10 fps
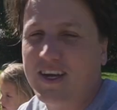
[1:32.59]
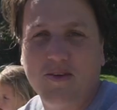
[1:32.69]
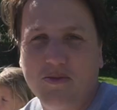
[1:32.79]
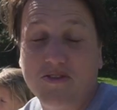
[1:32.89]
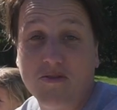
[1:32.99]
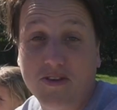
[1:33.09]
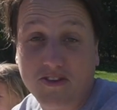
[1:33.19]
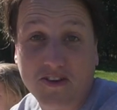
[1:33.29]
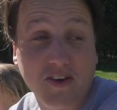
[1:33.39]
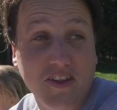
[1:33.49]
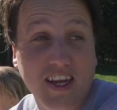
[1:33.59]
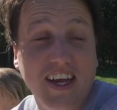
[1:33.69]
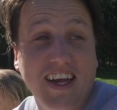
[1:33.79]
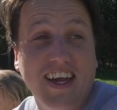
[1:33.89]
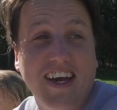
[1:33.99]
we'll put some togs on you
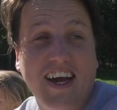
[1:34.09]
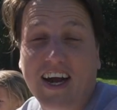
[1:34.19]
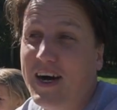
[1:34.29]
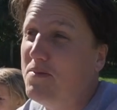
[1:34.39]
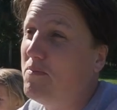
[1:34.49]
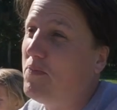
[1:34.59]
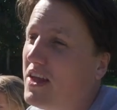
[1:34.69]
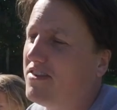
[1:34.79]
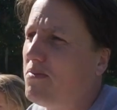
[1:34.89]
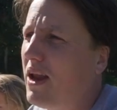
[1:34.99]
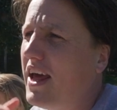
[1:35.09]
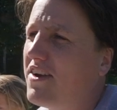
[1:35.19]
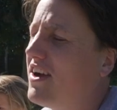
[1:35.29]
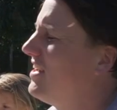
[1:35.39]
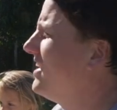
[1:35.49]
then. There's a
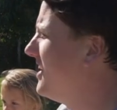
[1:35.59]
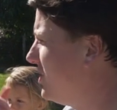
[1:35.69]
playground here,